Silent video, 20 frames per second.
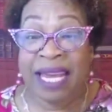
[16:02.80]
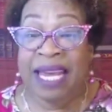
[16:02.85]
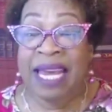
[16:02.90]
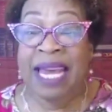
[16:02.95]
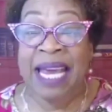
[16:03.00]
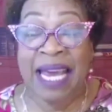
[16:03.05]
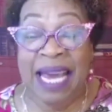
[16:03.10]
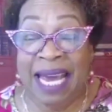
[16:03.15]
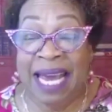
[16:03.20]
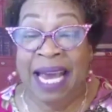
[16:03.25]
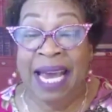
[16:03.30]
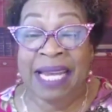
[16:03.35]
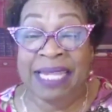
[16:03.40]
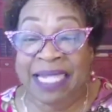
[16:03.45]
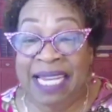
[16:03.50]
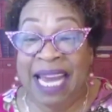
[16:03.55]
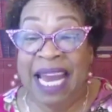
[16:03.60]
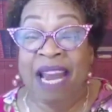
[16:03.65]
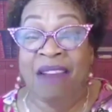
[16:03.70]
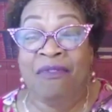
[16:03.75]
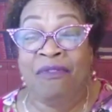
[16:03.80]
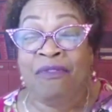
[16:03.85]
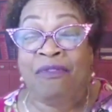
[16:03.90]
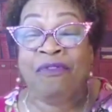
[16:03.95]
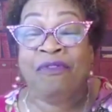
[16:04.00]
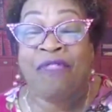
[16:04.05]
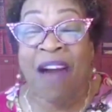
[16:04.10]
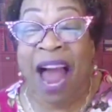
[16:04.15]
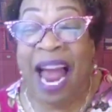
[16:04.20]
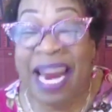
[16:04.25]
he is
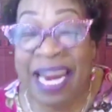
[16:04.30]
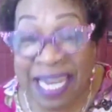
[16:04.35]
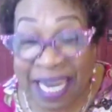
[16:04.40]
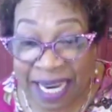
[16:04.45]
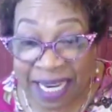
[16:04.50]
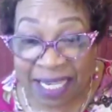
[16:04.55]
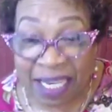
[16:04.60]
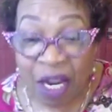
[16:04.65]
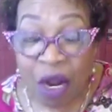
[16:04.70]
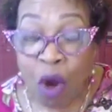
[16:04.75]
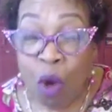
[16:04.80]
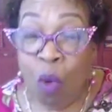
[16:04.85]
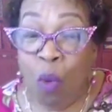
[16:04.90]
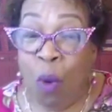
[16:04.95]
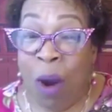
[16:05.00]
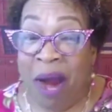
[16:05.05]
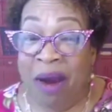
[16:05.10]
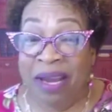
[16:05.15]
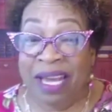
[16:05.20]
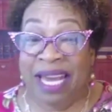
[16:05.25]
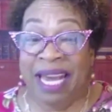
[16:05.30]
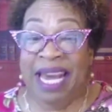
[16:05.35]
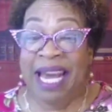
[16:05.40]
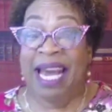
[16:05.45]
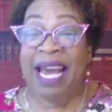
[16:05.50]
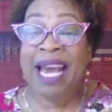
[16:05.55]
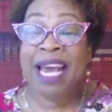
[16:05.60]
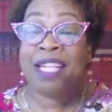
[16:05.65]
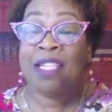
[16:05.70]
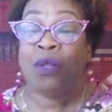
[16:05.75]
invited, where
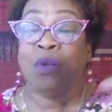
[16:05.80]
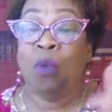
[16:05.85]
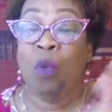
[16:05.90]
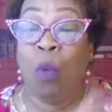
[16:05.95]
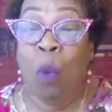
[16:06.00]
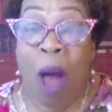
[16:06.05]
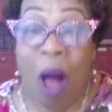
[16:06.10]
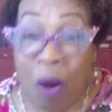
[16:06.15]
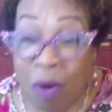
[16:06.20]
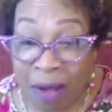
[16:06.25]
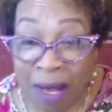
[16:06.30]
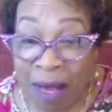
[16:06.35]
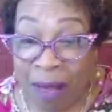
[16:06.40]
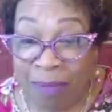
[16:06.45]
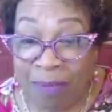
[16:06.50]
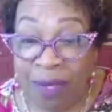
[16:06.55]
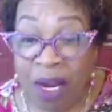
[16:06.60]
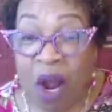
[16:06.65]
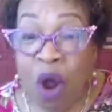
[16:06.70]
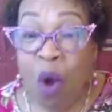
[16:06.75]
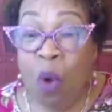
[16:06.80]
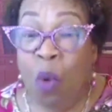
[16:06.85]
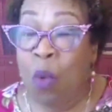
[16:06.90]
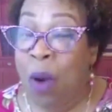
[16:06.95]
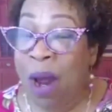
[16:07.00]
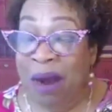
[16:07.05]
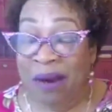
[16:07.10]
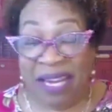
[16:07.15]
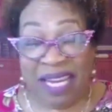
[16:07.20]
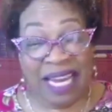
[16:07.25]
he is welcomed,
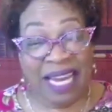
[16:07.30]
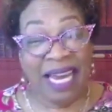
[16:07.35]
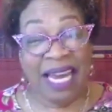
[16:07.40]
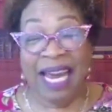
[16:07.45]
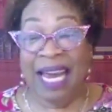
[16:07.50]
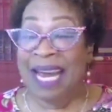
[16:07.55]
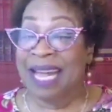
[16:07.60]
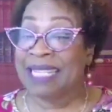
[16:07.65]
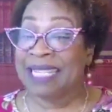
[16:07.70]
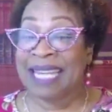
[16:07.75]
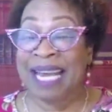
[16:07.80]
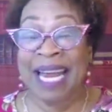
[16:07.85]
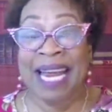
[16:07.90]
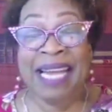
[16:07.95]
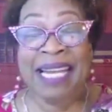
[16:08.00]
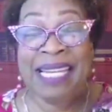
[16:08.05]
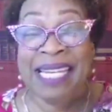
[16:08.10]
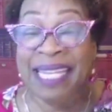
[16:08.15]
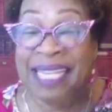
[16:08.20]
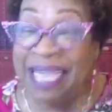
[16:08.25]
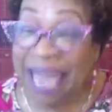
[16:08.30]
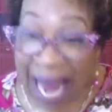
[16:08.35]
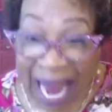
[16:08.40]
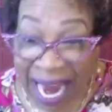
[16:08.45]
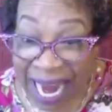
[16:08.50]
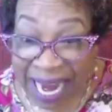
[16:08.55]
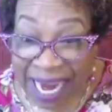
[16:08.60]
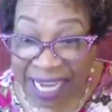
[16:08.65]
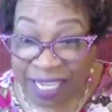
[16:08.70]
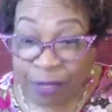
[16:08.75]
where he is
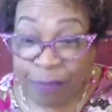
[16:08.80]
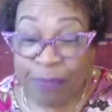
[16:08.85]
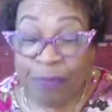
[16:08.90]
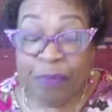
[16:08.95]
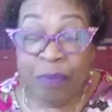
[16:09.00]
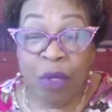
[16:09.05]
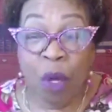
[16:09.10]
engaged,